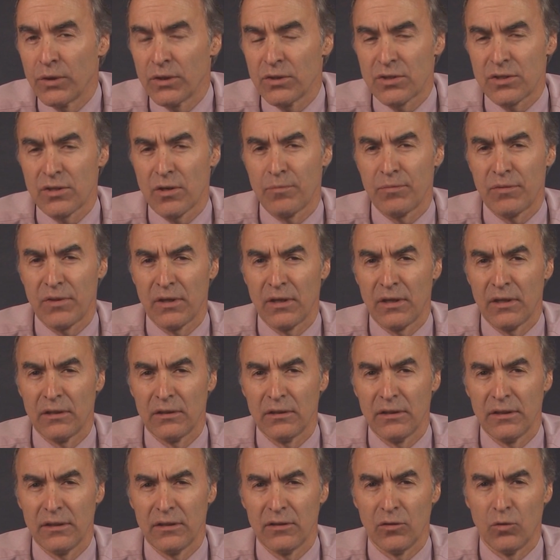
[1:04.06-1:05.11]
something
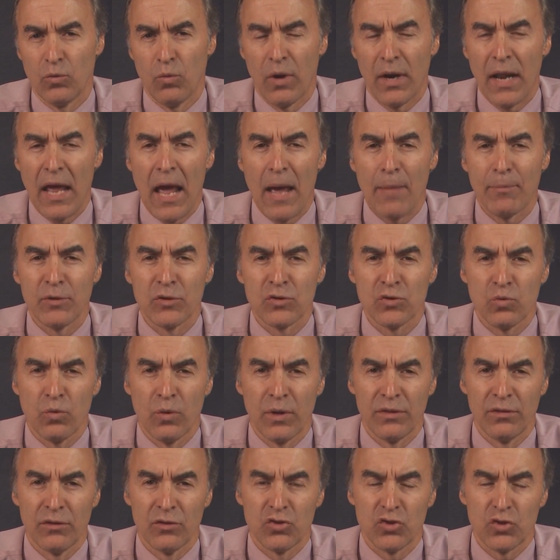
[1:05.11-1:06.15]
illegal? What happens
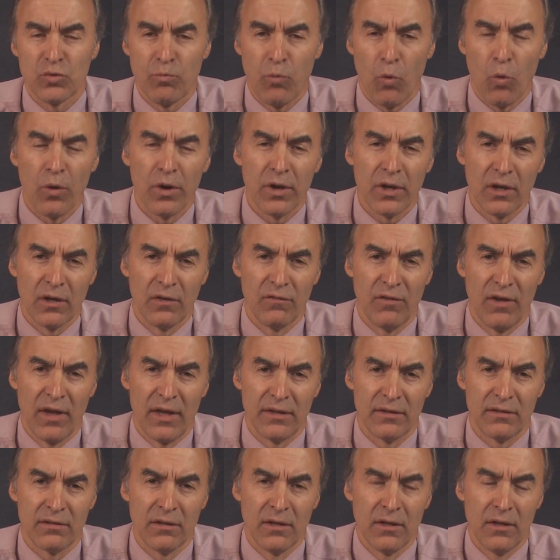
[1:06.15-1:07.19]
when the sporting
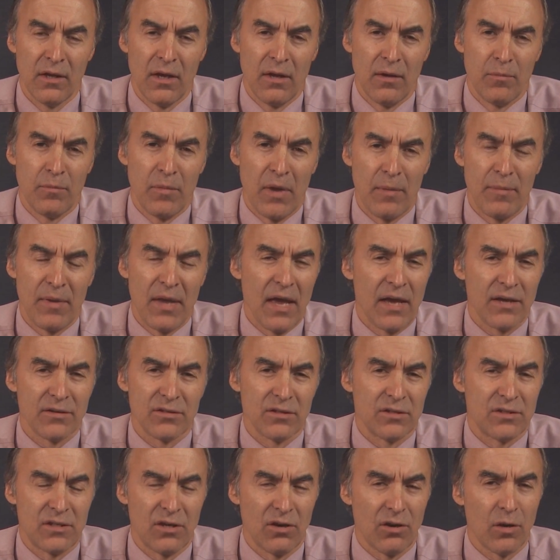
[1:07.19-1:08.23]
event maybe has a
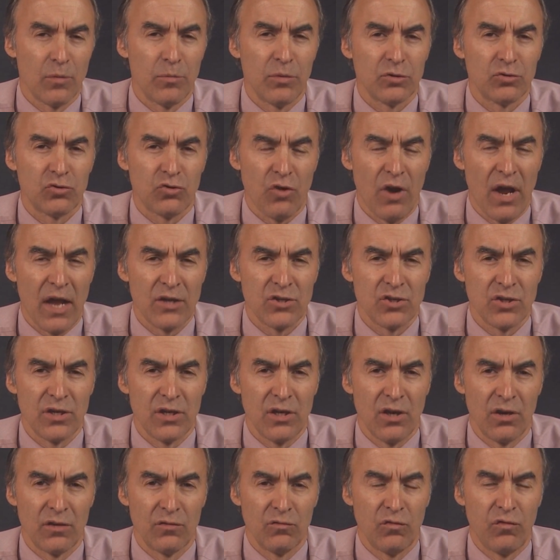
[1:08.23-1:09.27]
terrible tragedy
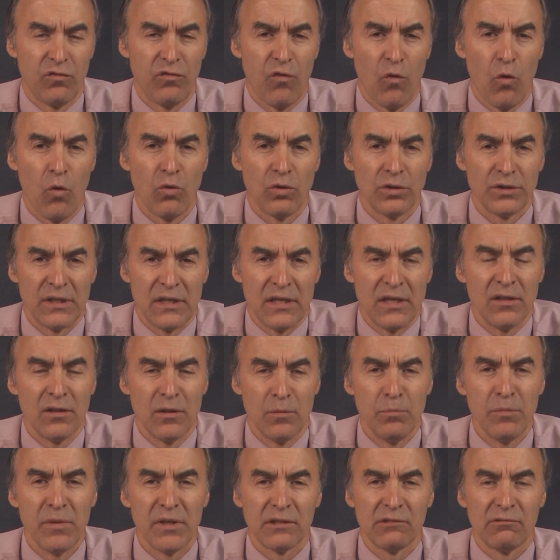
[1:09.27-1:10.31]
unfold in the
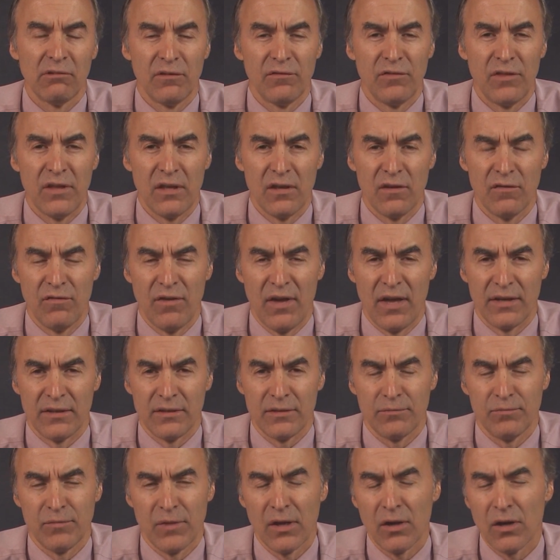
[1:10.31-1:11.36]
middle of the event?
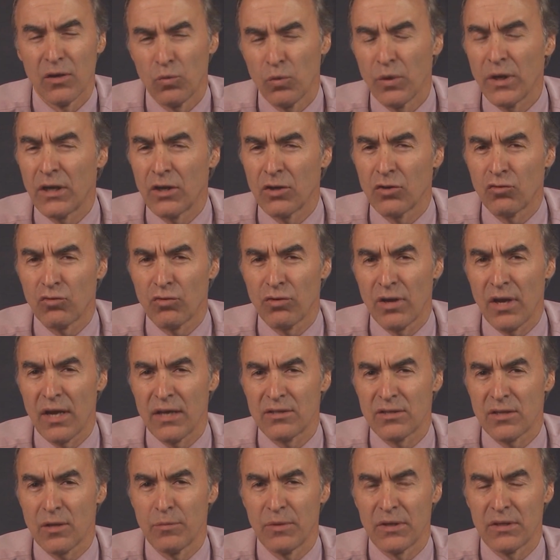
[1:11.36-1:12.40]
And we can create
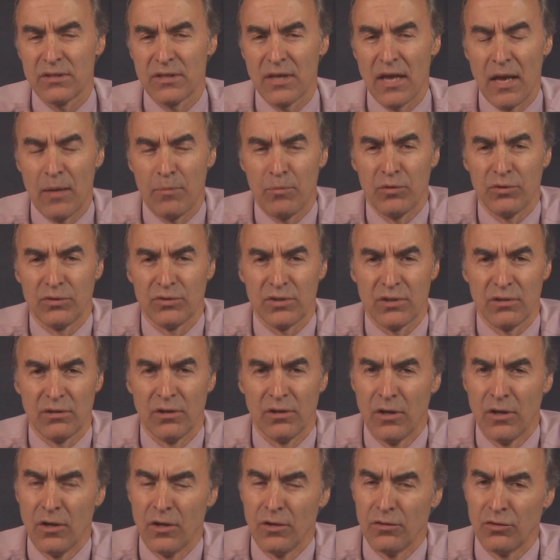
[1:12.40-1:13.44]
some examples.
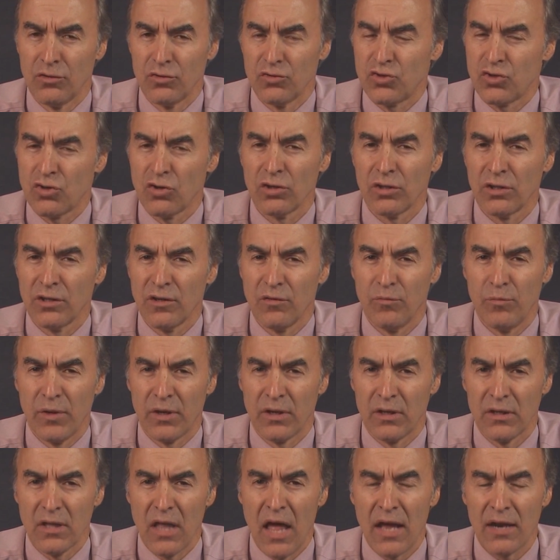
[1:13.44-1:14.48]
There's certainly been a
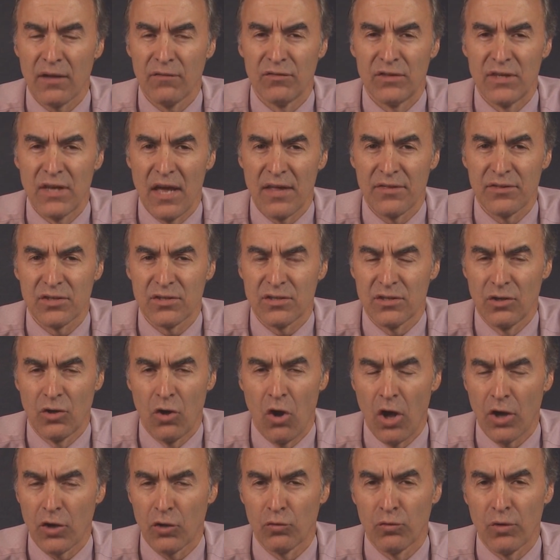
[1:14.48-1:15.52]
lot of deaths in
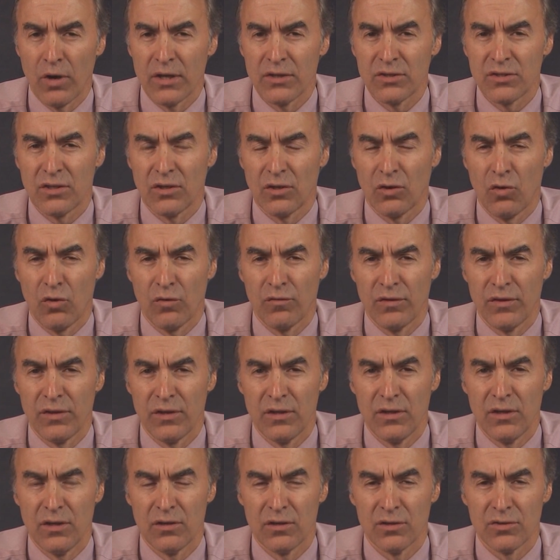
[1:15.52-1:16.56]
auto racing over the
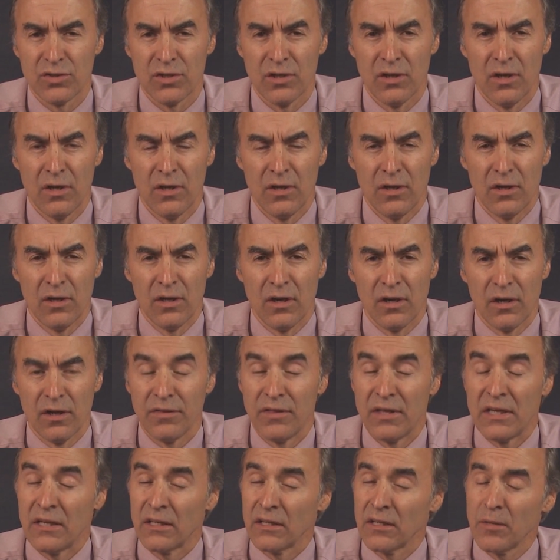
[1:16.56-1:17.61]
years.
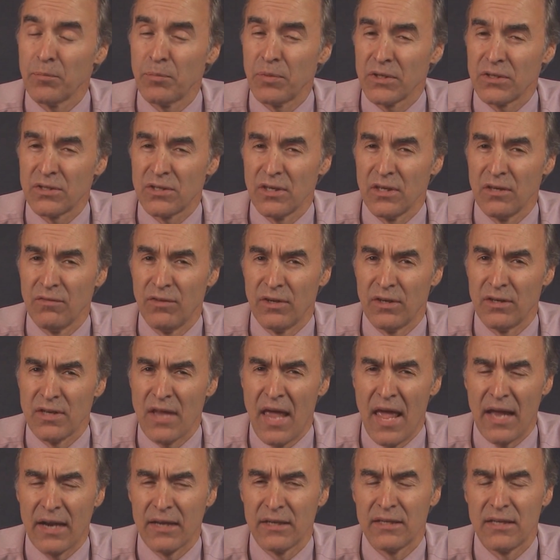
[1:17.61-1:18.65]
The Olympics even
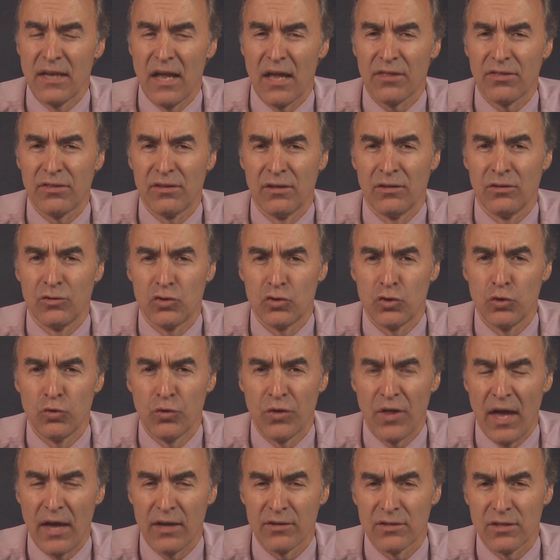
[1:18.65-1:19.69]
had a death in
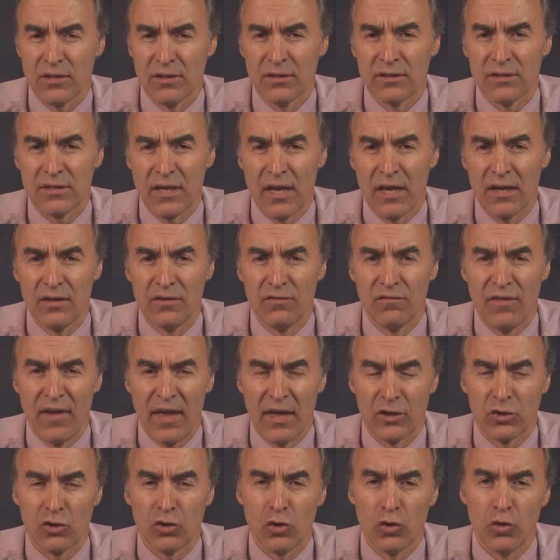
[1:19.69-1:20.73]
2010 in
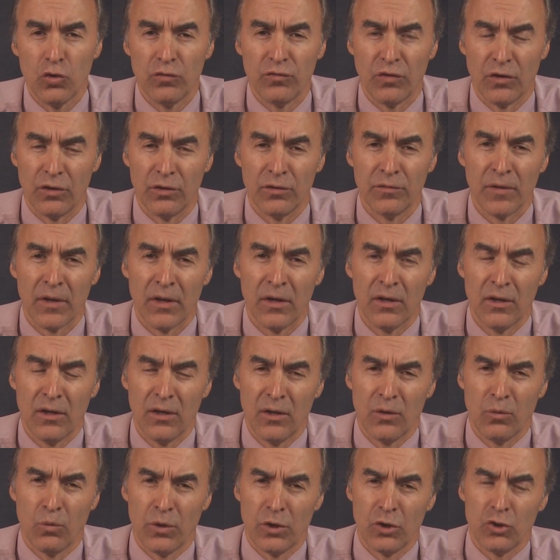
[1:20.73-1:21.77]
Vancouver
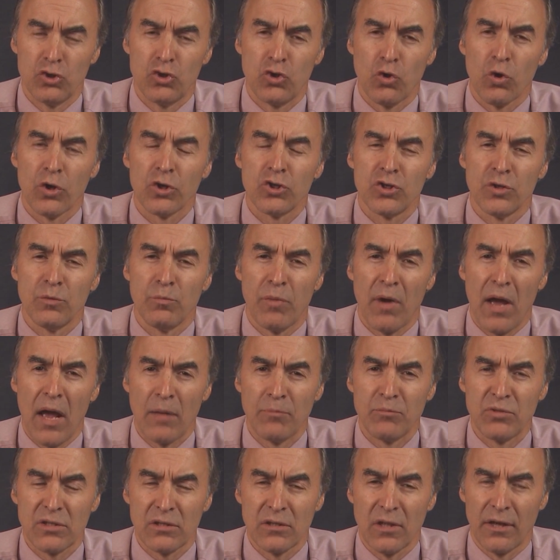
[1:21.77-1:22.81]
when a Georgian
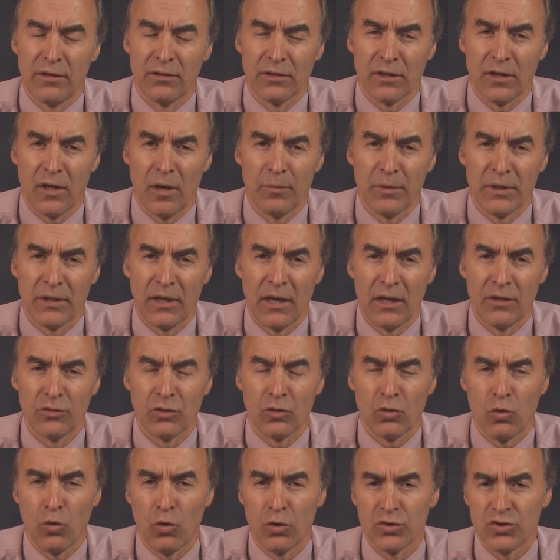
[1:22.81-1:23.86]
bobsledder coming down the
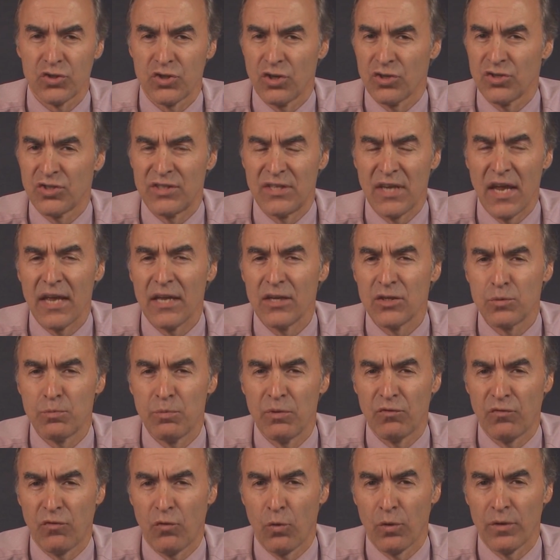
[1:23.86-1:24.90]
course just days
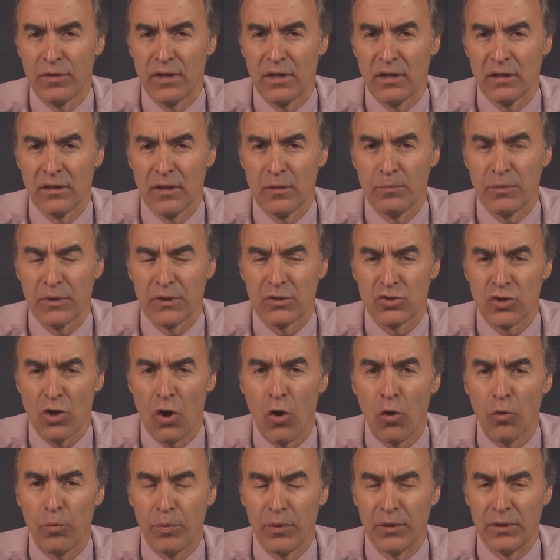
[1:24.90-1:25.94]
before the Olympics
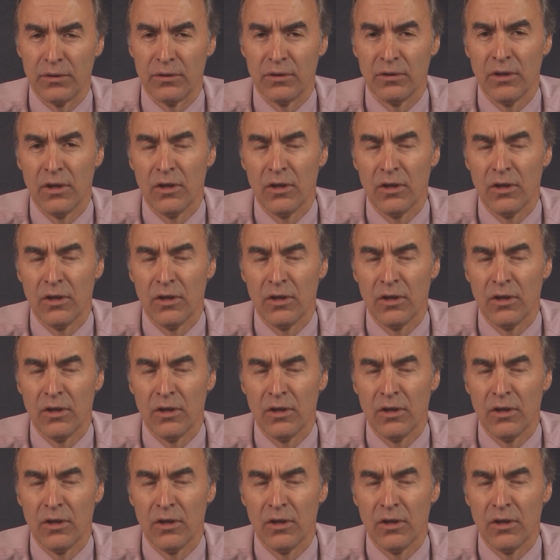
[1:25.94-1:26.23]
opened